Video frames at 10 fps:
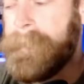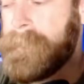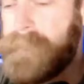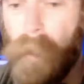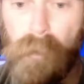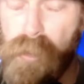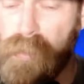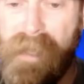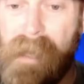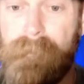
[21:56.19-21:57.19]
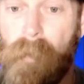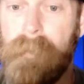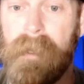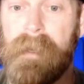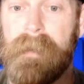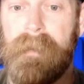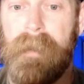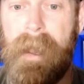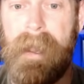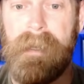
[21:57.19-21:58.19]
So use that formula.
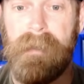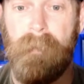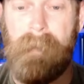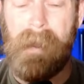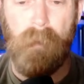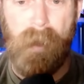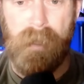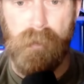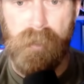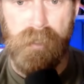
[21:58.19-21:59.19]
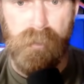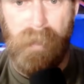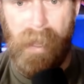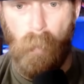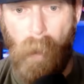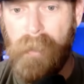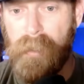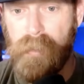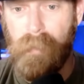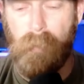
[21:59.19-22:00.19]
And by the way, you can do that while you're
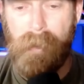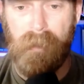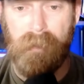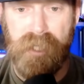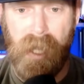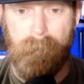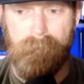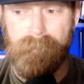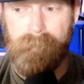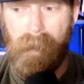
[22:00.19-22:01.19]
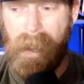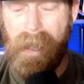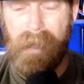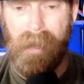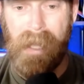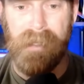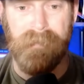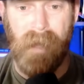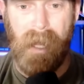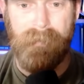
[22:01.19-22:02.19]
doing a regular job. I had a 9 to
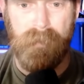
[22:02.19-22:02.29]
5.